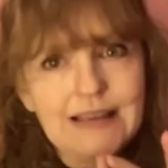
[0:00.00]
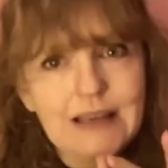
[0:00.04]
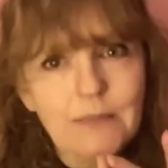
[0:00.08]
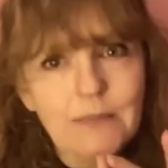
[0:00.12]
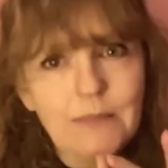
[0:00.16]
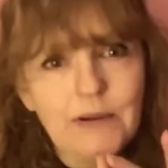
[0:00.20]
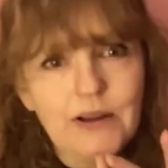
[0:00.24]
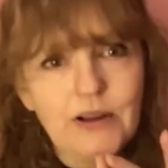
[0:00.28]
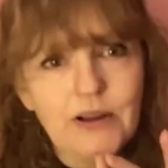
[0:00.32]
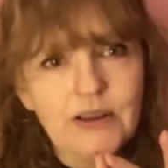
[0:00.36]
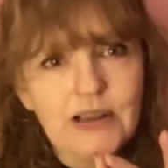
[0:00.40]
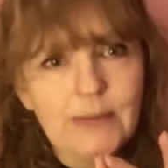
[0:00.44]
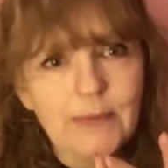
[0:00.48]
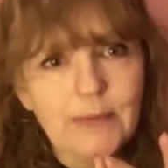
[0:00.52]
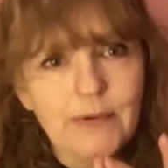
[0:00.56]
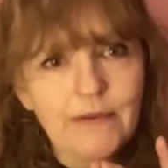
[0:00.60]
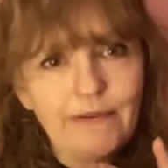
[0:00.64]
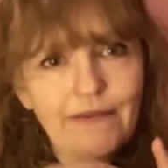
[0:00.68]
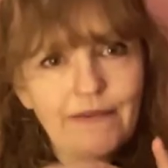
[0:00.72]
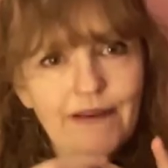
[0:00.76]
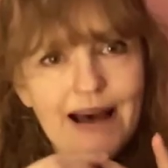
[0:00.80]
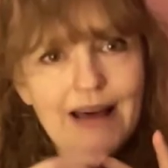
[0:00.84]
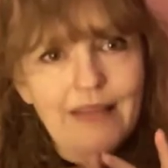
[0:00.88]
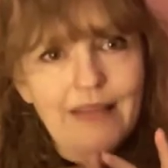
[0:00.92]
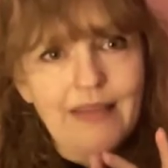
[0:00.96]
see a buildup of
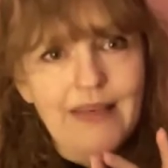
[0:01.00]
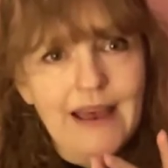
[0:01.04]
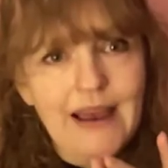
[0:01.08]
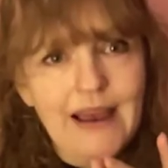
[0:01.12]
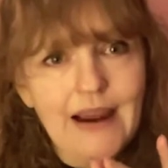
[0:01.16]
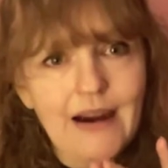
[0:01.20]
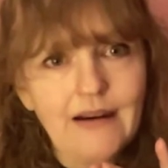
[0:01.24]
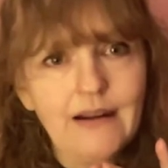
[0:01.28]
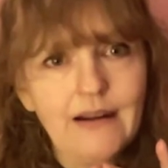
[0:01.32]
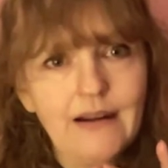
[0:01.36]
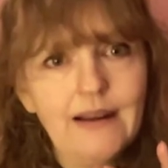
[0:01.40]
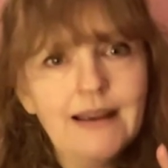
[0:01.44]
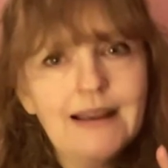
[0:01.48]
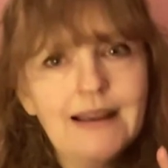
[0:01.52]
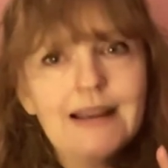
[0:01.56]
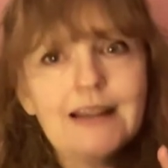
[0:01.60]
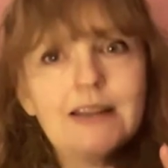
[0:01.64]
fat there.